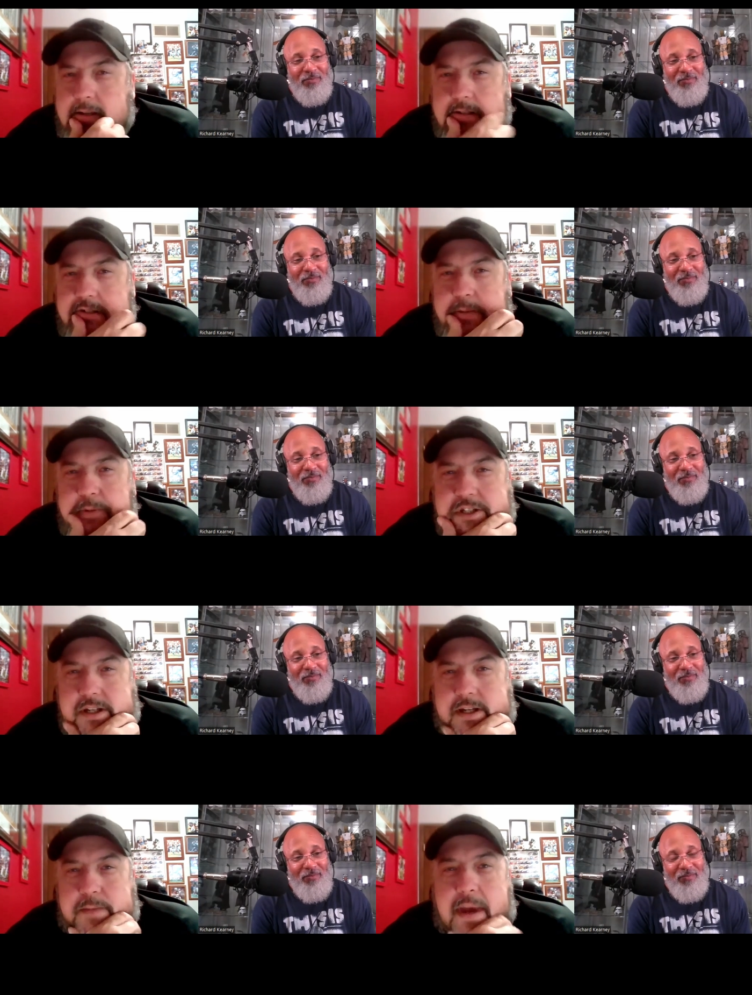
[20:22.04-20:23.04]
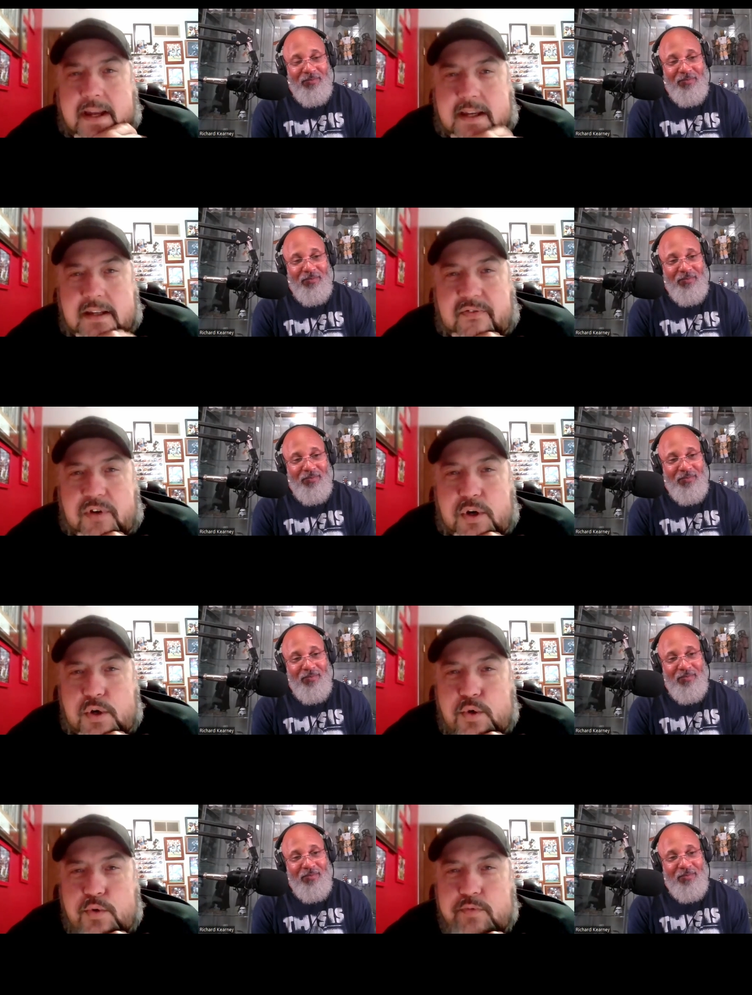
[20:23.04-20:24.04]
Speaker 1: Jimmy G back in the
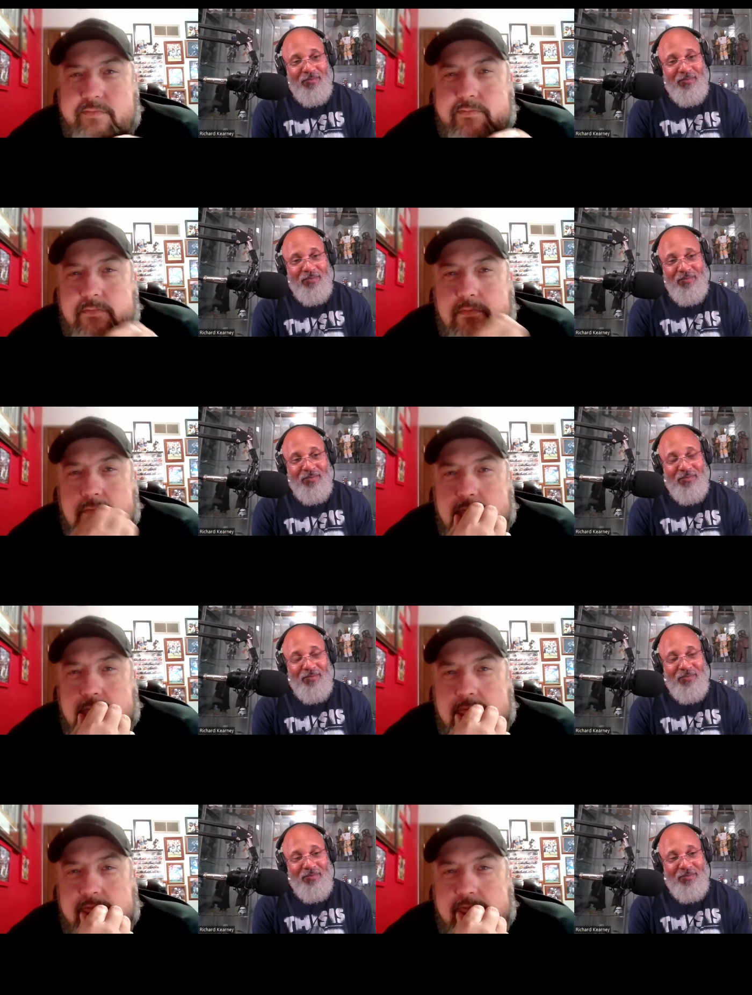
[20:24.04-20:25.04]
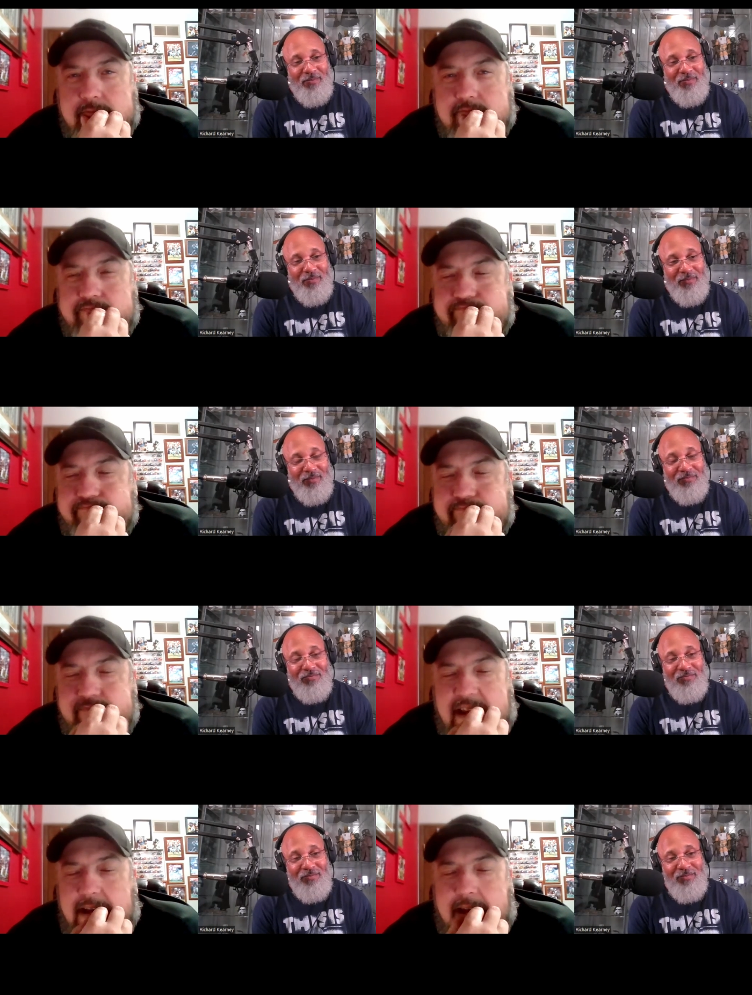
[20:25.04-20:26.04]
fold.
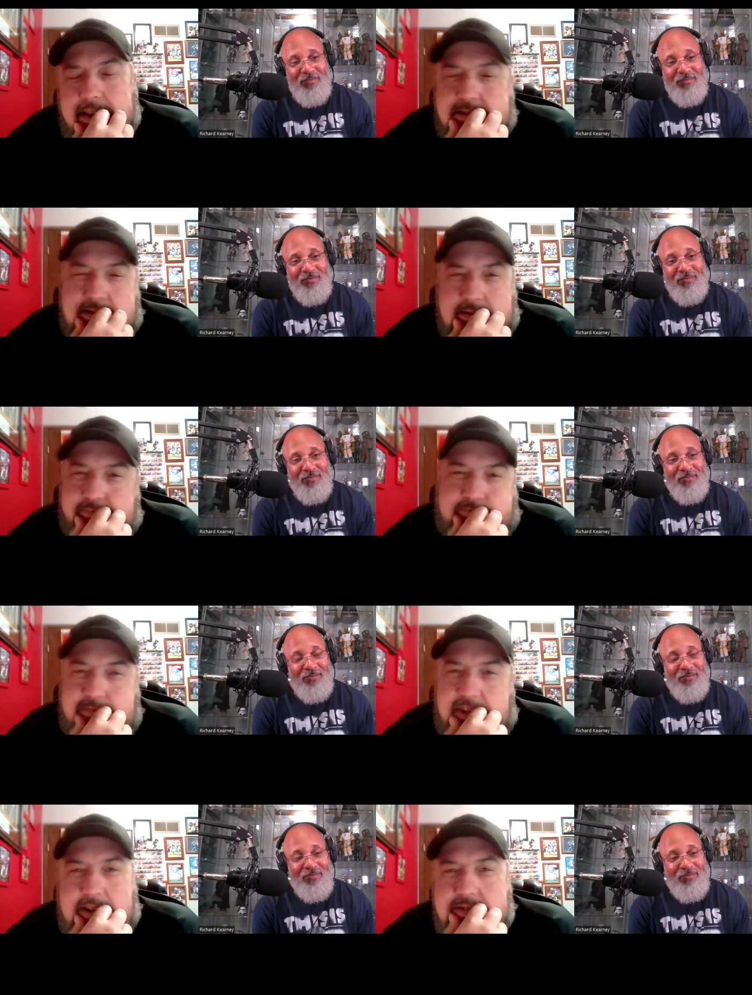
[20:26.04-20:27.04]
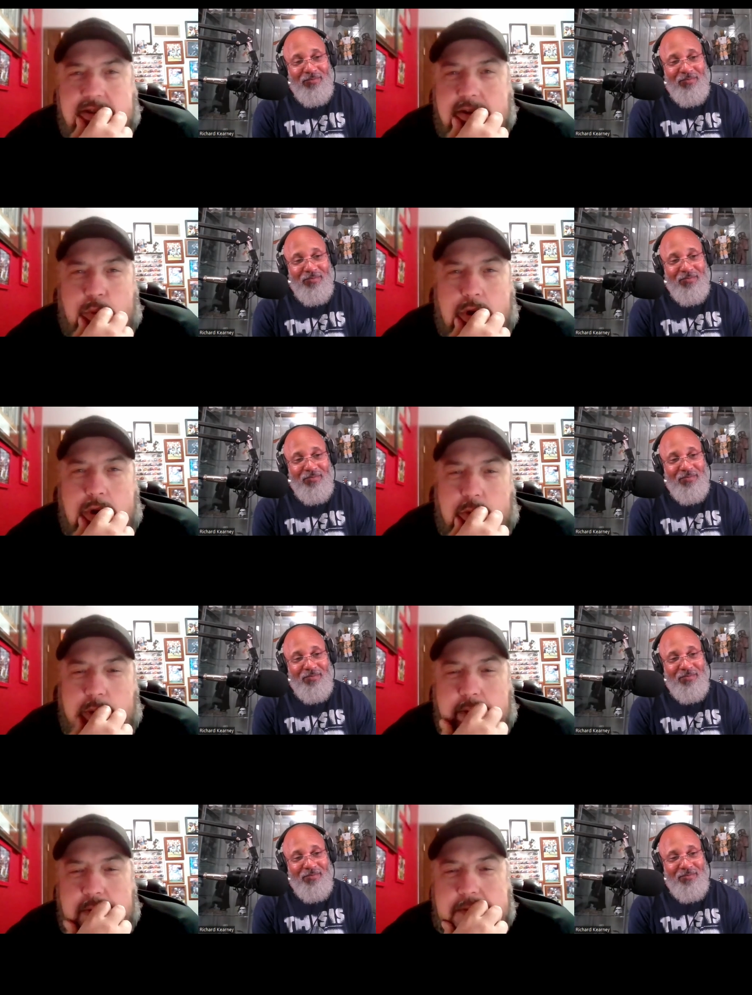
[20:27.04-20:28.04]
Yeah, it's going to walk
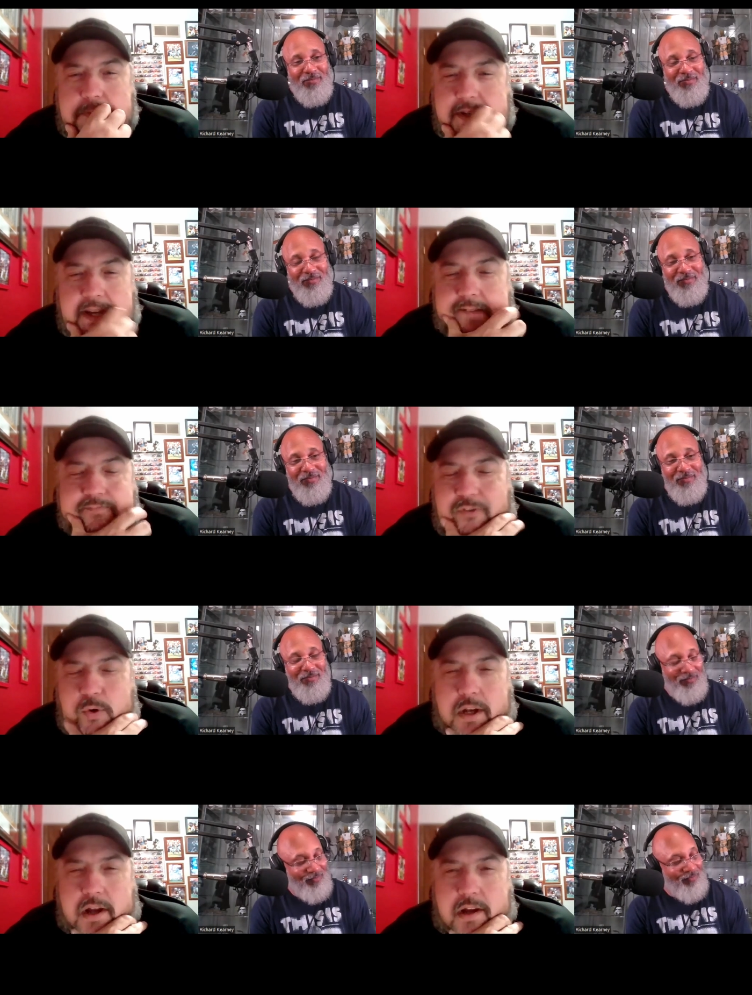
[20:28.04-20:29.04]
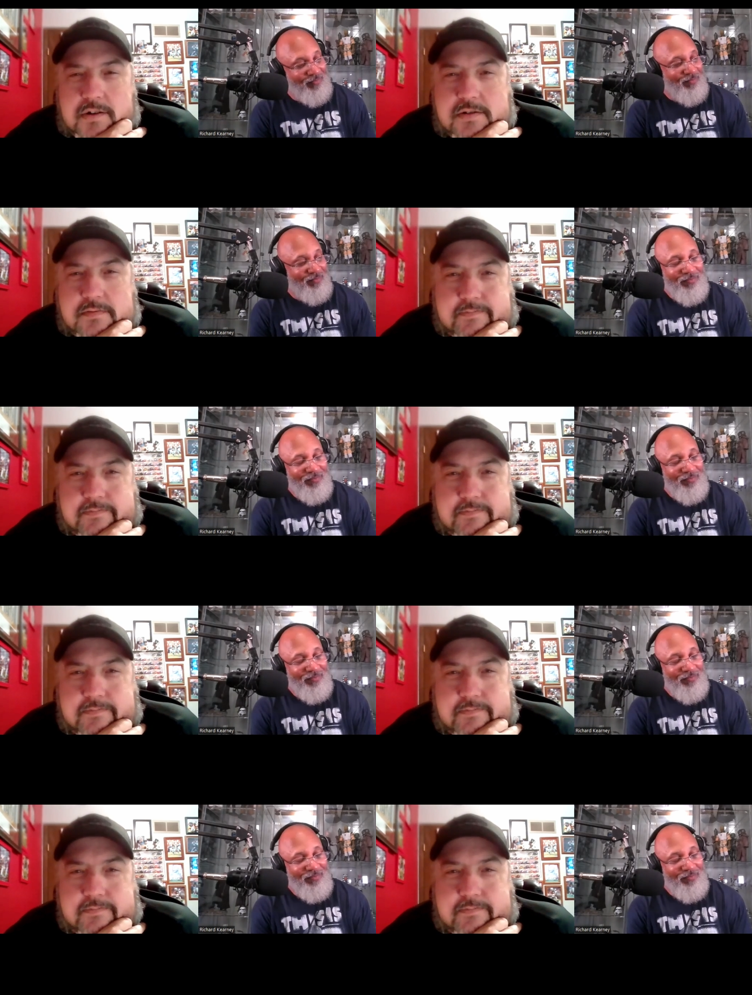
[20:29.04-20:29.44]
away with them. Yeah, 49ers.